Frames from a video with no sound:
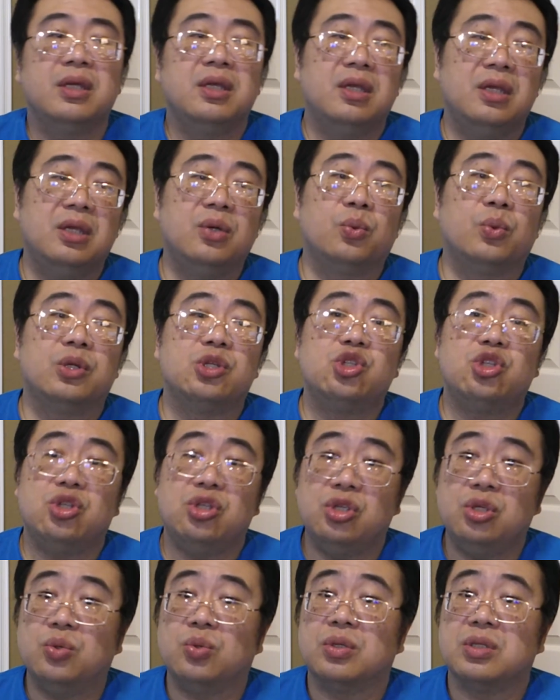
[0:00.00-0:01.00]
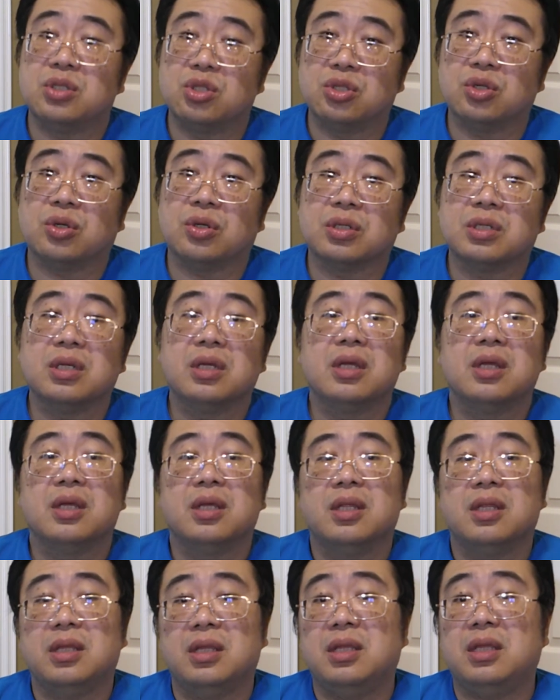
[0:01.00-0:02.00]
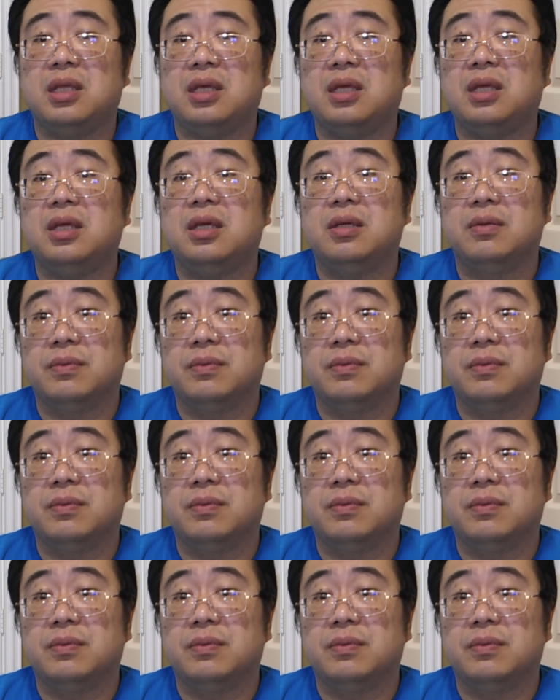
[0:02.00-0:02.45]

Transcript: in which you insert the